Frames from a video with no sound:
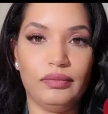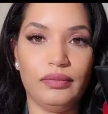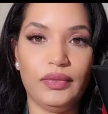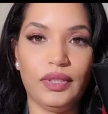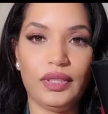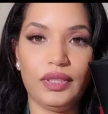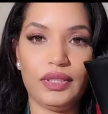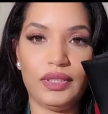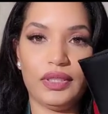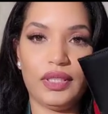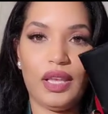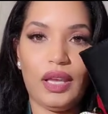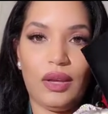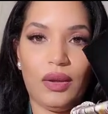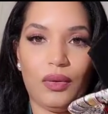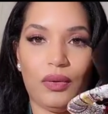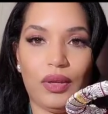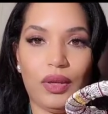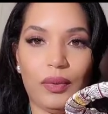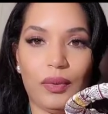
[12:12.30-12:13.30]
This is
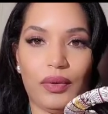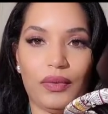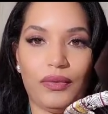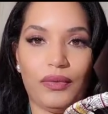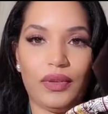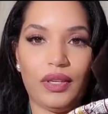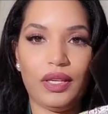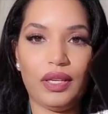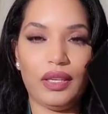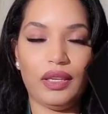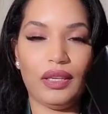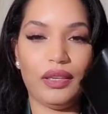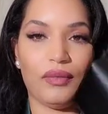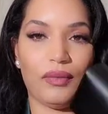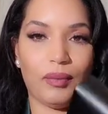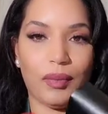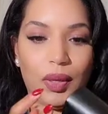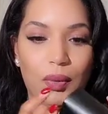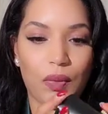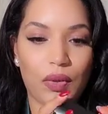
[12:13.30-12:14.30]
how it would fit if
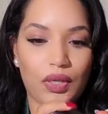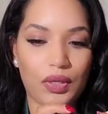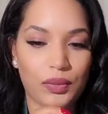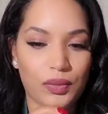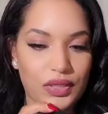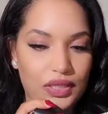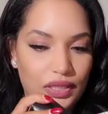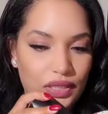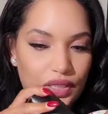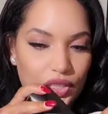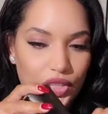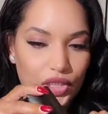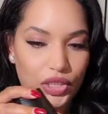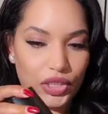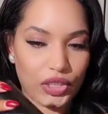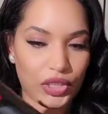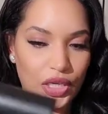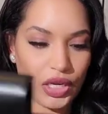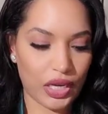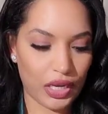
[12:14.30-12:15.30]
my wallet was in
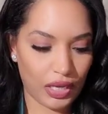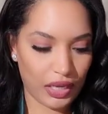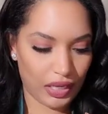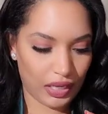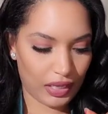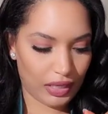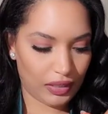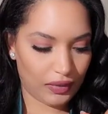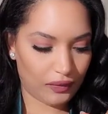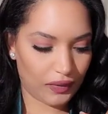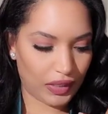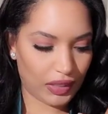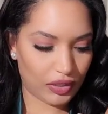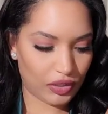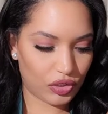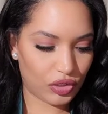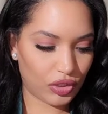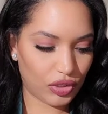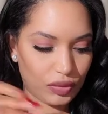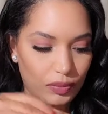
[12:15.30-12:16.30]
here. And if I
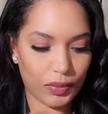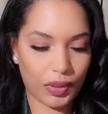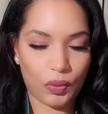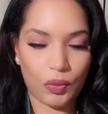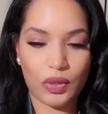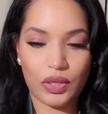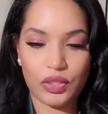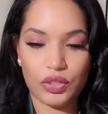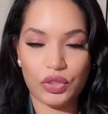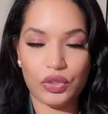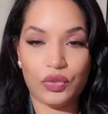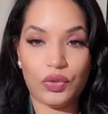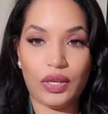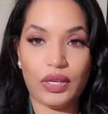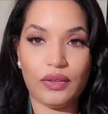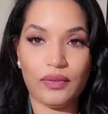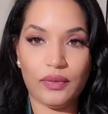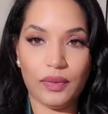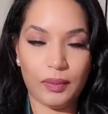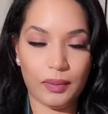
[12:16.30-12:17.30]
adjust my wallet to try
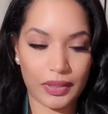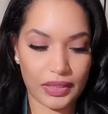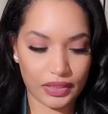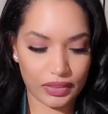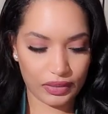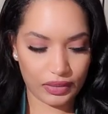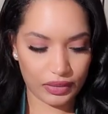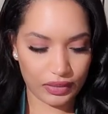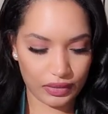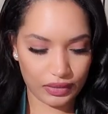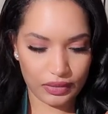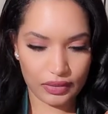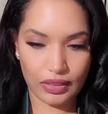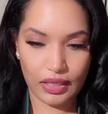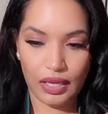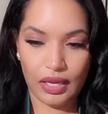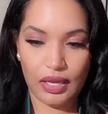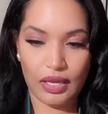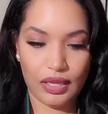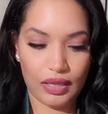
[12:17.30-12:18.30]
to fit my sunnies,
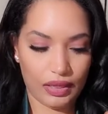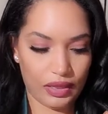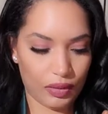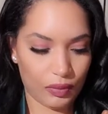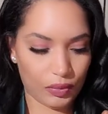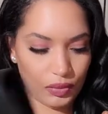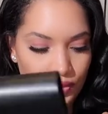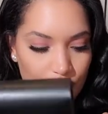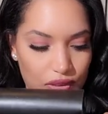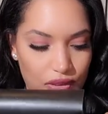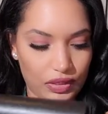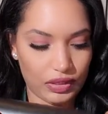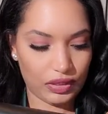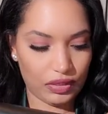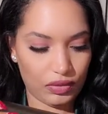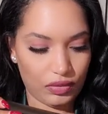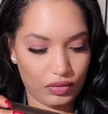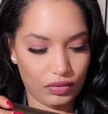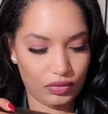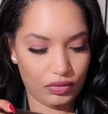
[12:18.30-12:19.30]
it will
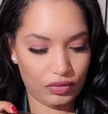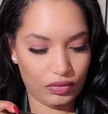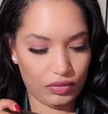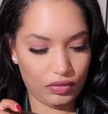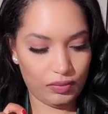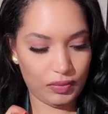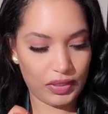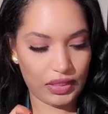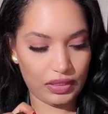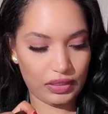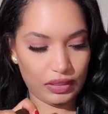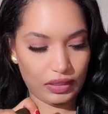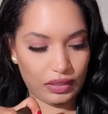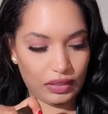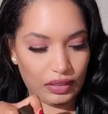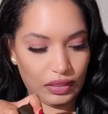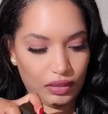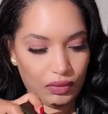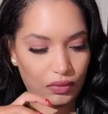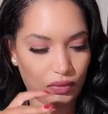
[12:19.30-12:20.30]
still be
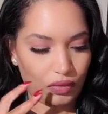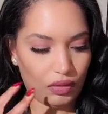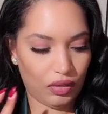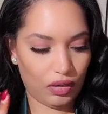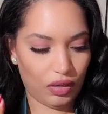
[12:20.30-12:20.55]
sticking out.